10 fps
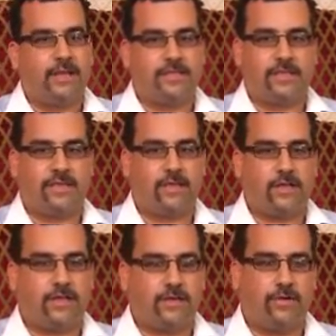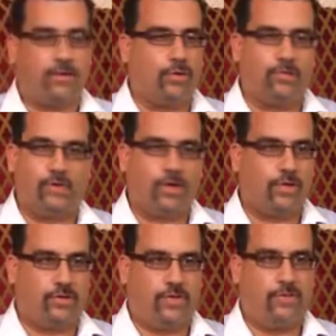Because I think the goal of
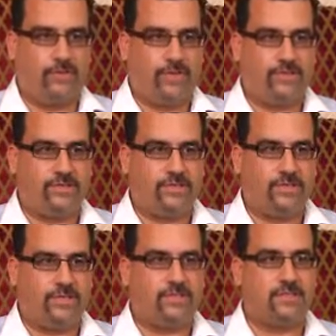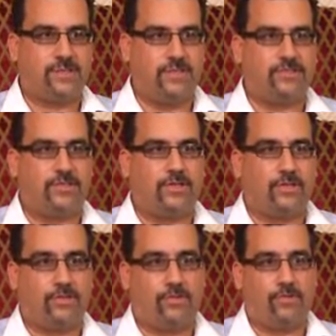all learning professionals is to make sure
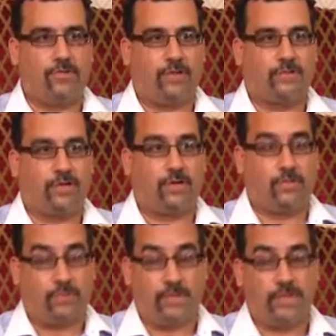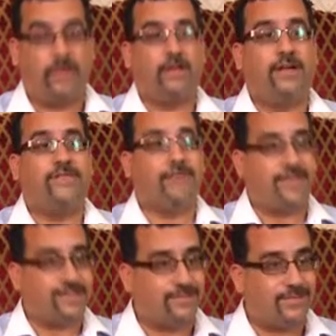that their programs are, 1,
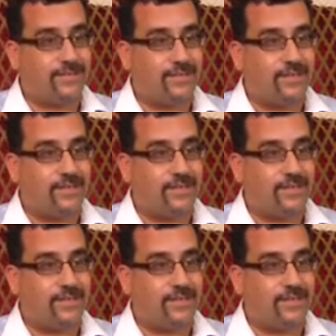effective,